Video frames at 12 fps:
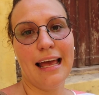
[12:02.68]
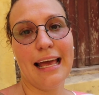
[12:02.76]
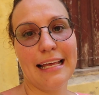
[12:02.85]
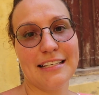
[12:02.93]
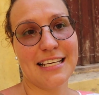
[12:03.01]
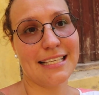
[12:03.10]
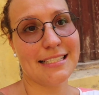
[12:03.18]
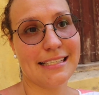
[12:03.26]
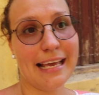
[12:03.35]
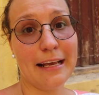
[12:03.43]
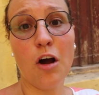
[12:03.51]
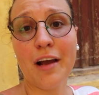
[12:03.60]
and just
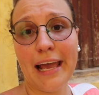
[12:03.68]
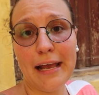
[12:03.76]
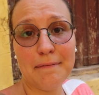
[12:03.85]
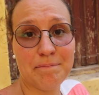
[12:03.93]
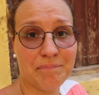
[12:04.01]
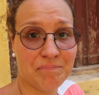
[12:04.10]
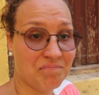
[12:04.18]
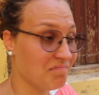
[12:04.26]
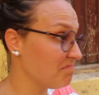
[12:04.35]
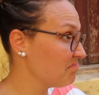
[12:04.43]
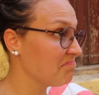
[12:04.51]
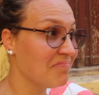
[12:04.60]
say, okay,
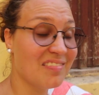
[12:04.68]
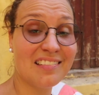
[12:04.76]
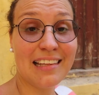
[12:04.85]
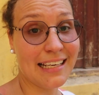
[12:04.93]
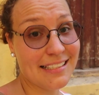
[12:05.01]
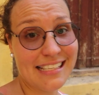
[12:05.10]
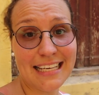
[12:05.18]
that is